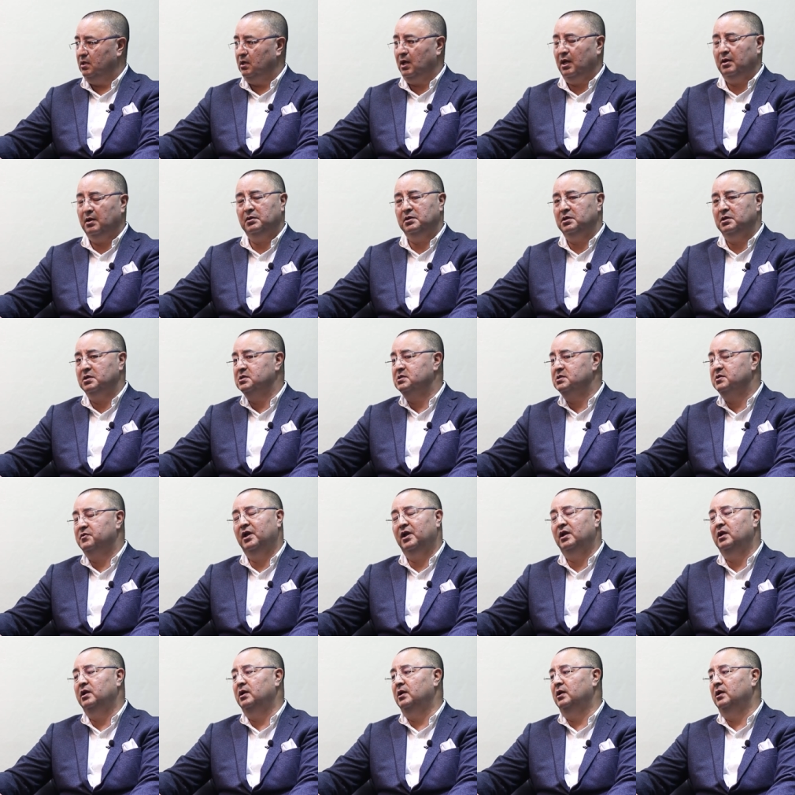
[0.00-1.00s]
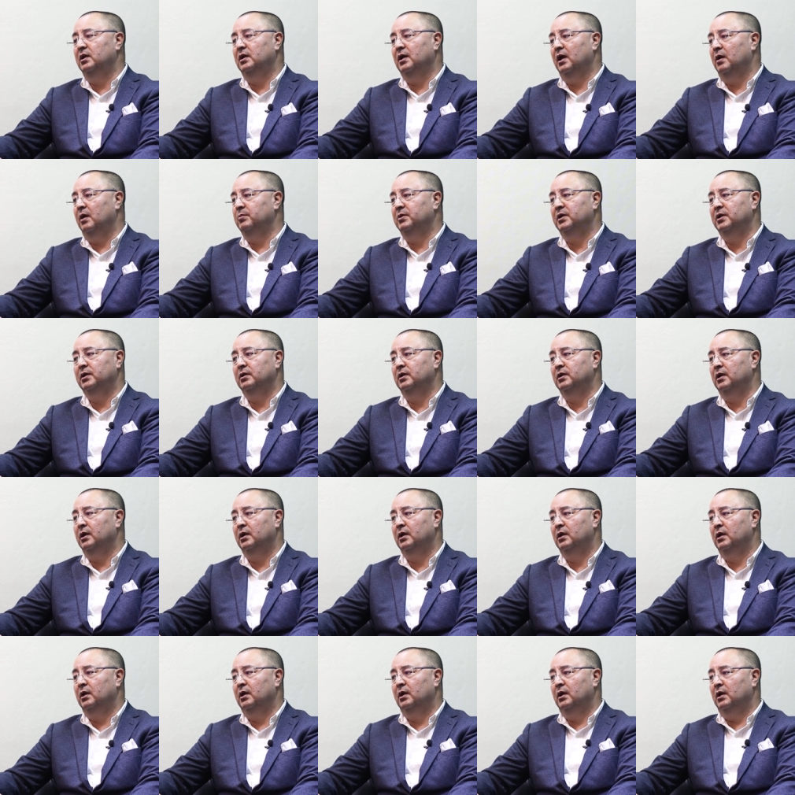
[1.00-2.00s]
And he's really, I
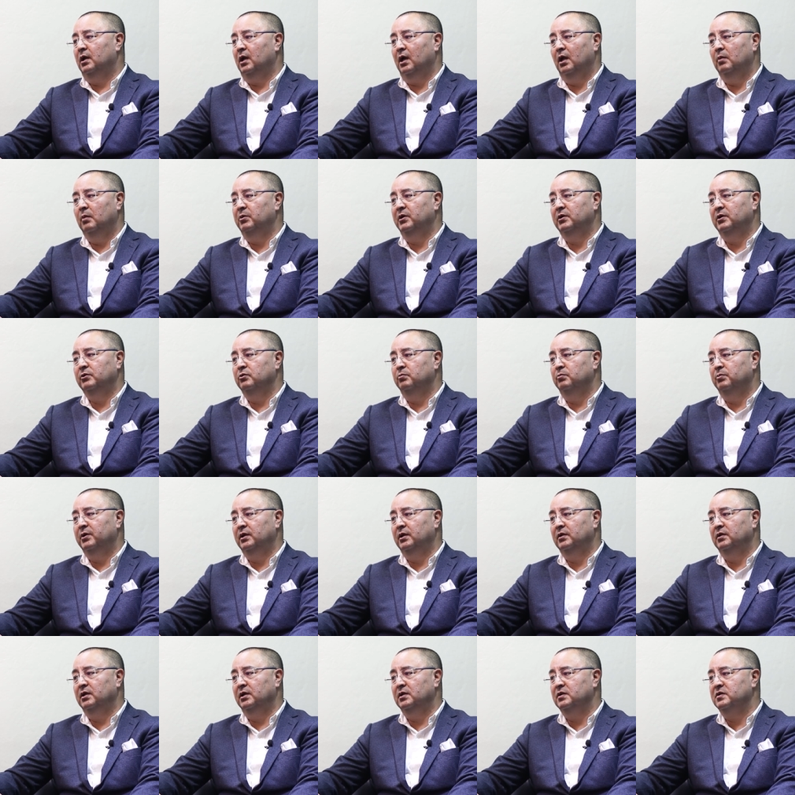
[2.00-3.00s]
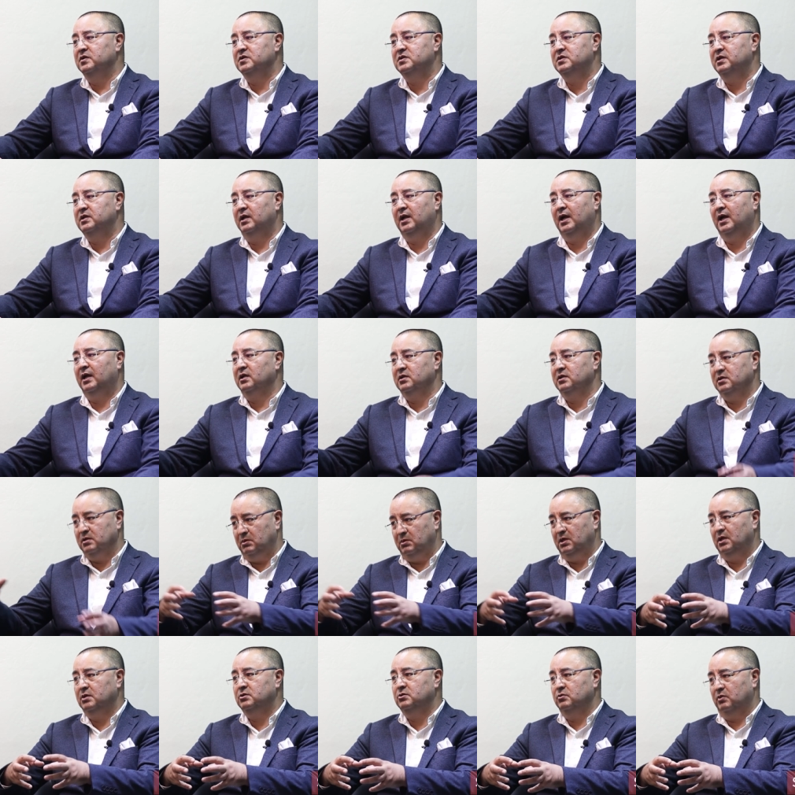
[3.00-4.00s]
mean, helping to bring the industry and
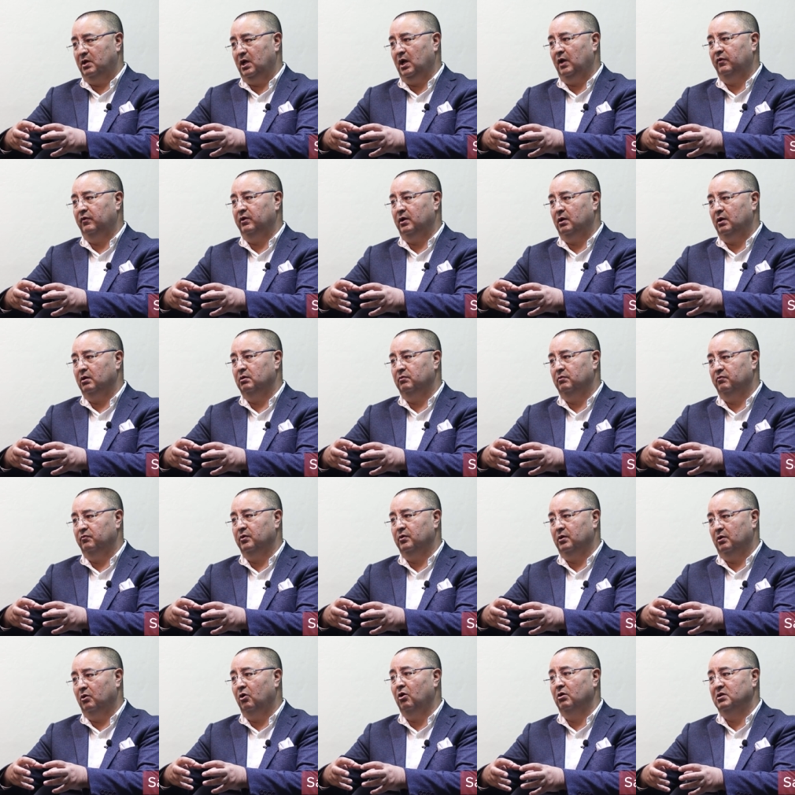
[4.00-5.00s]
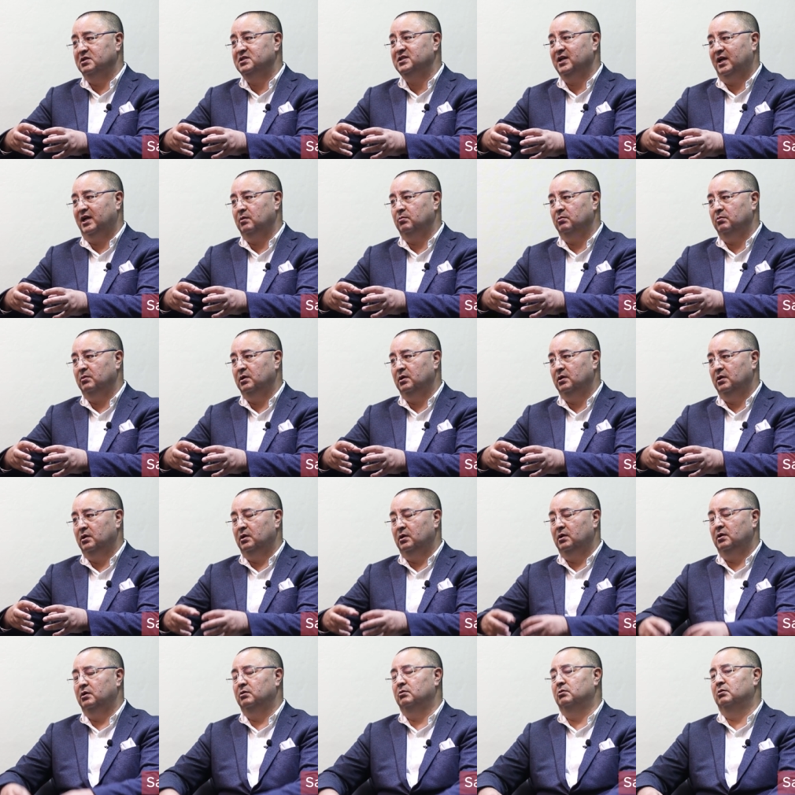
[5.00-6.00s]
academia together for a long time.
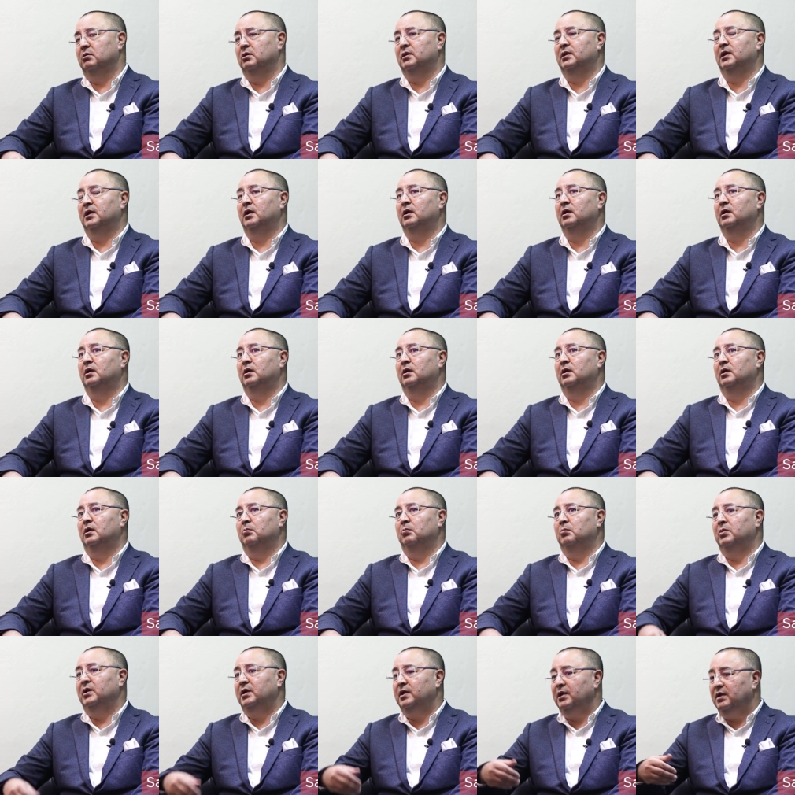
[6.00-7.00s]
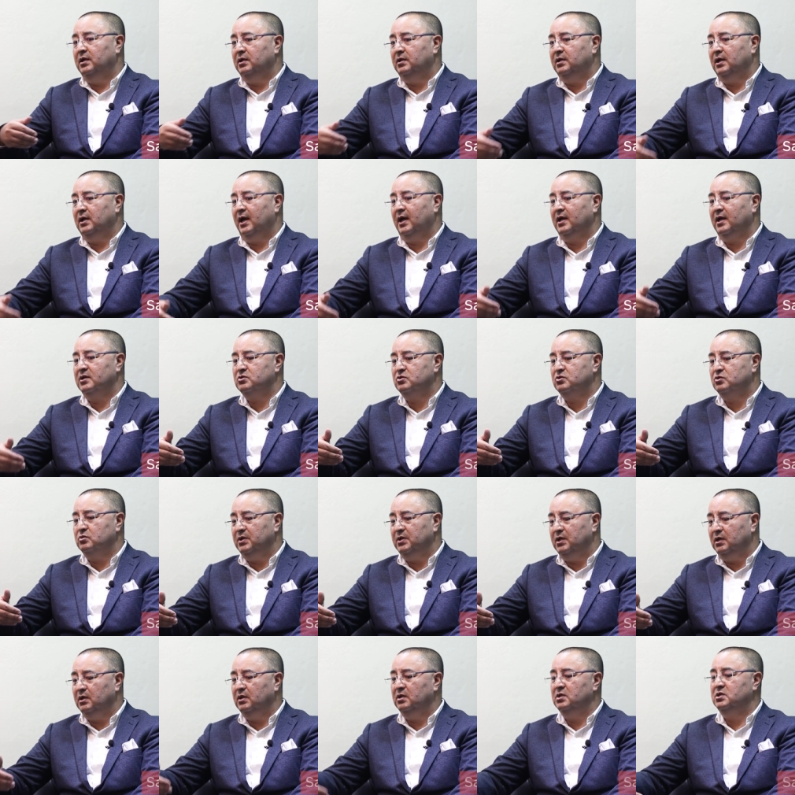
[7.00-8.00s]
You know that. But it has to
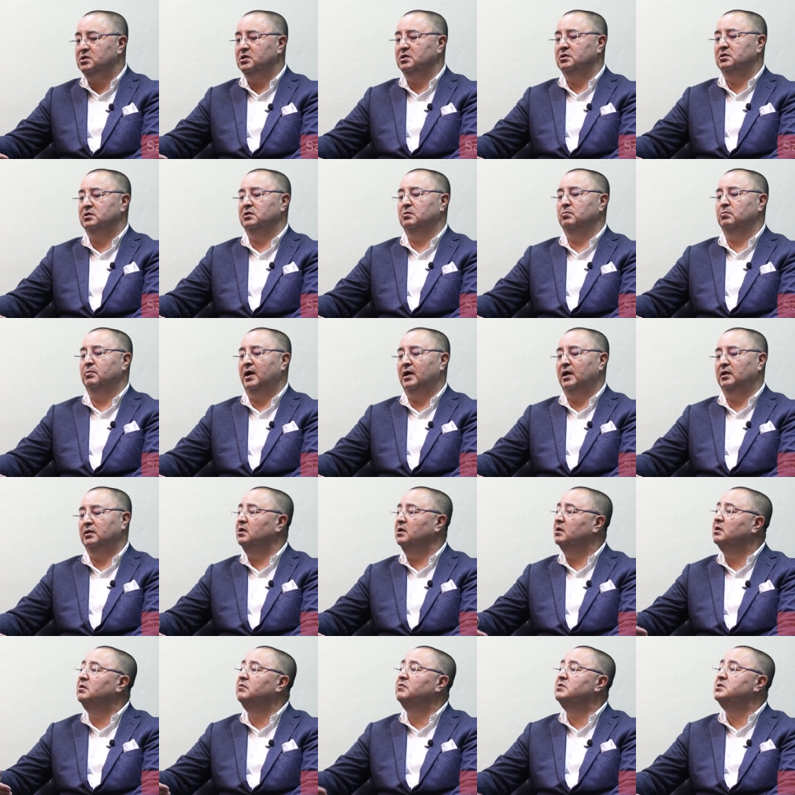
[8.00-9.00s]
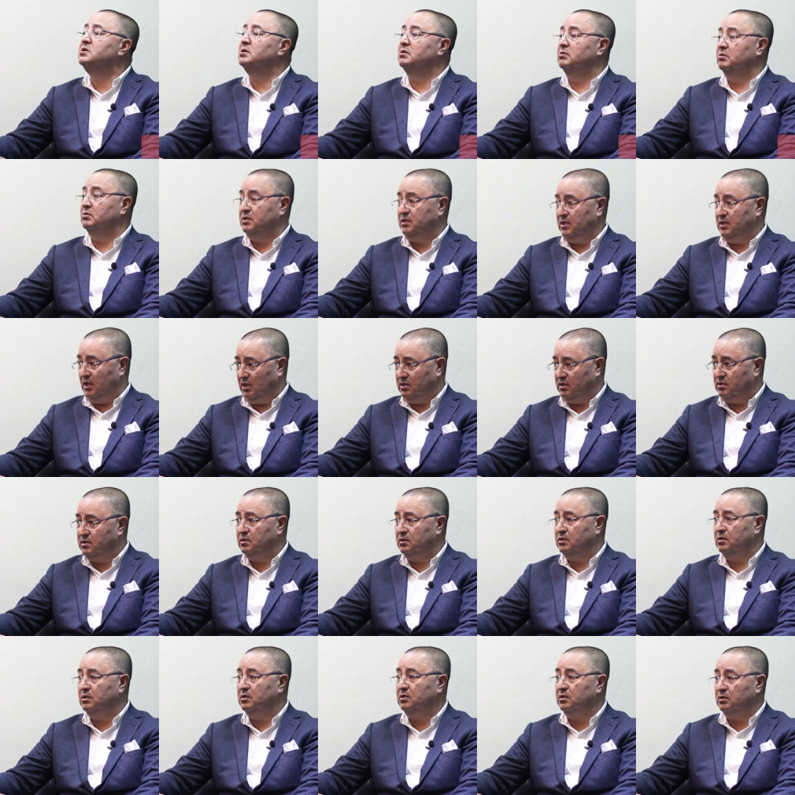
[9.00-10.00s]
be initiated by the individual, individual
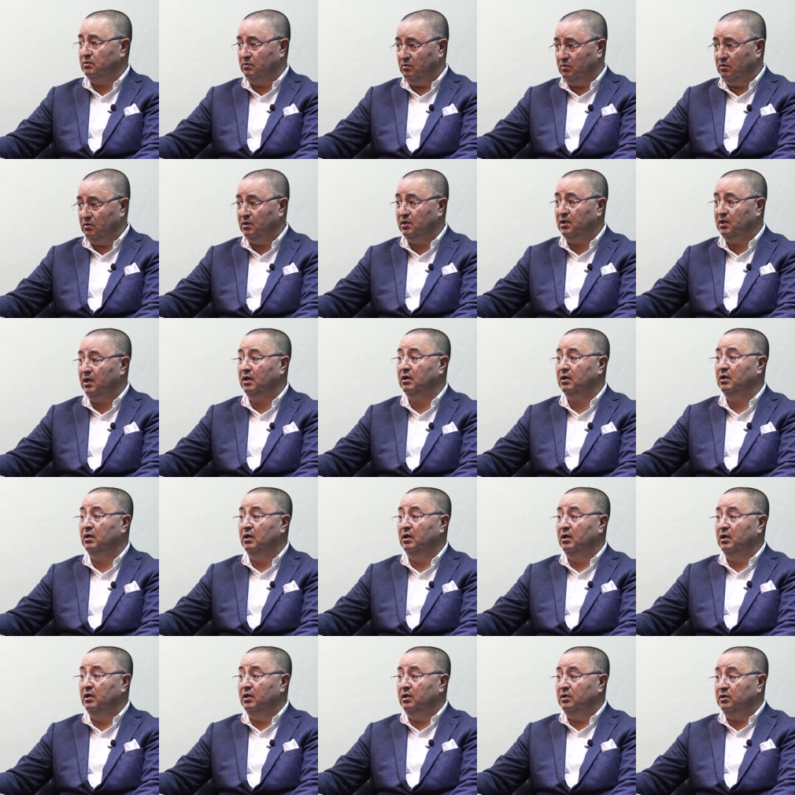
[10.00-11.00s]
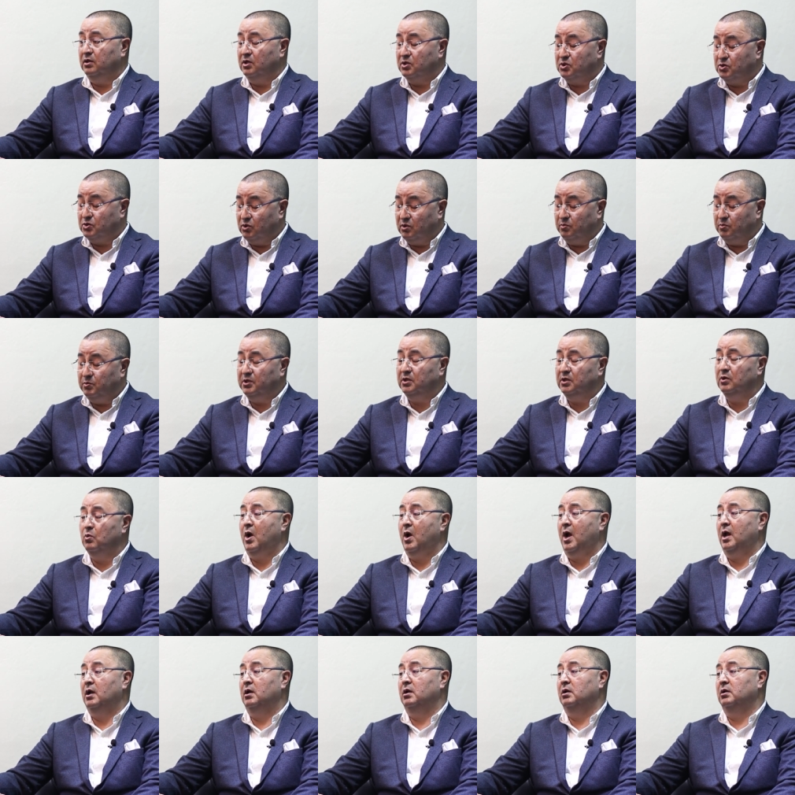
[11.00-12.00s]
hotels. You know that. They should be the
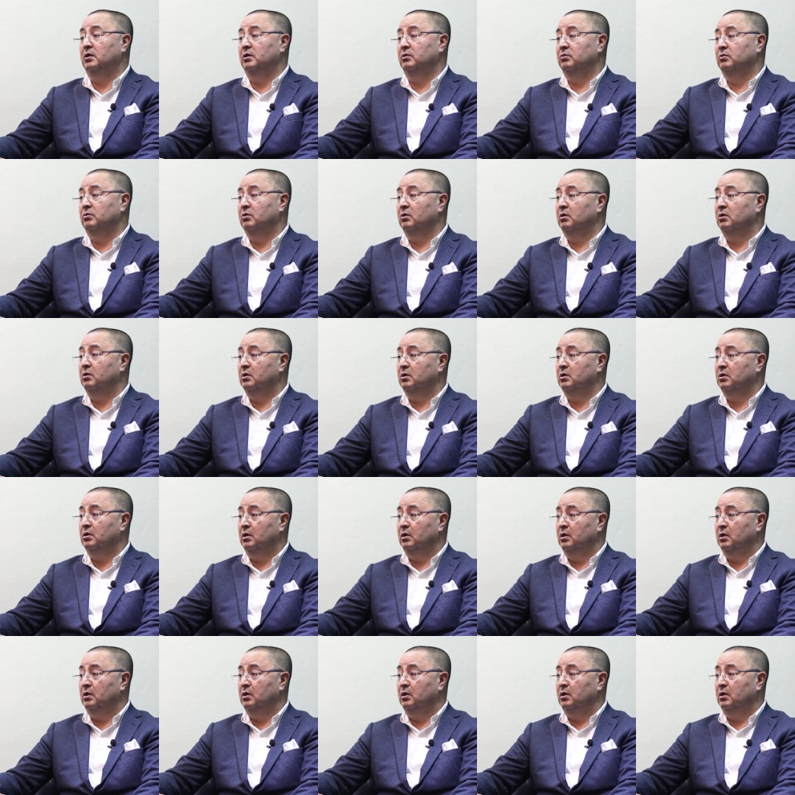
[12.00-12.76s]
one, you know,